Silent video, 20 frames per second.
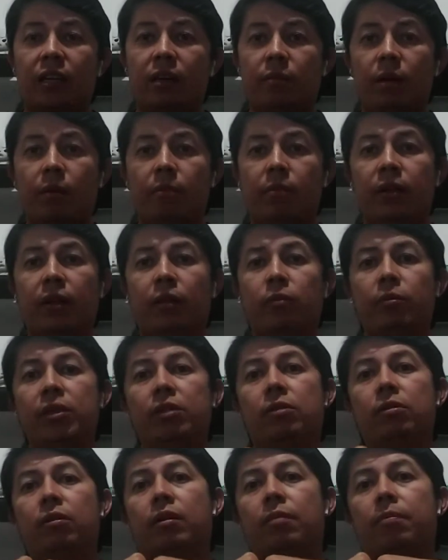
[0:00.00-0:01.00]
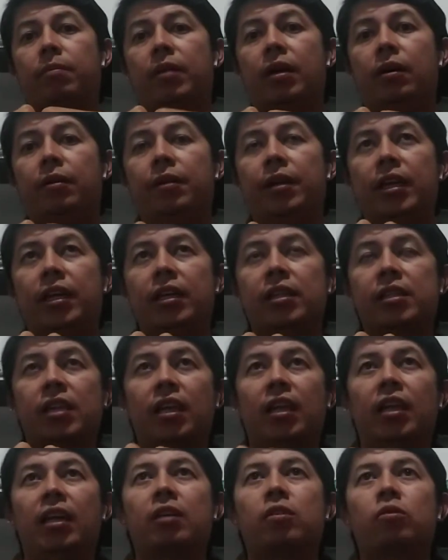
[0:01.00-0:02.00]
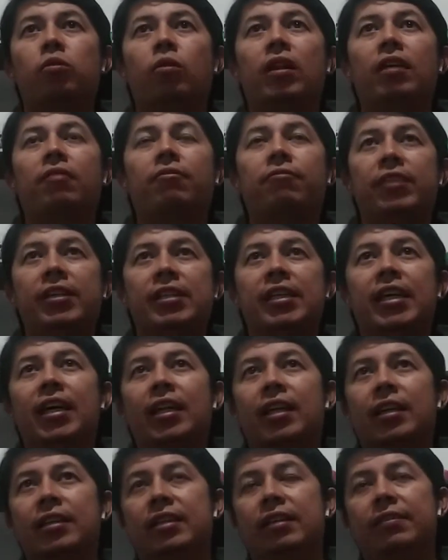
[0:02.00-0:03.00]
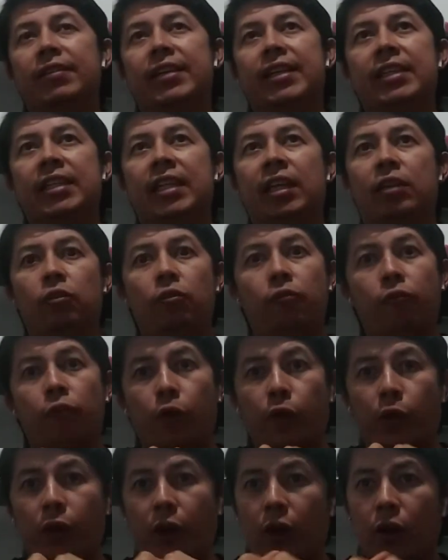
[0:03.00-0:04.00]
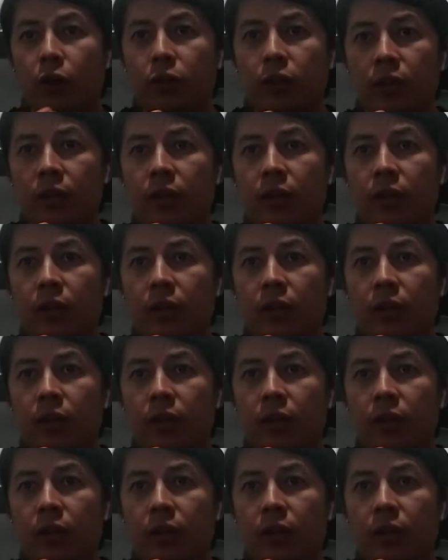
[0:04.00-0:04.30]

Remember that we talk about intellectual and physical activities that you forgot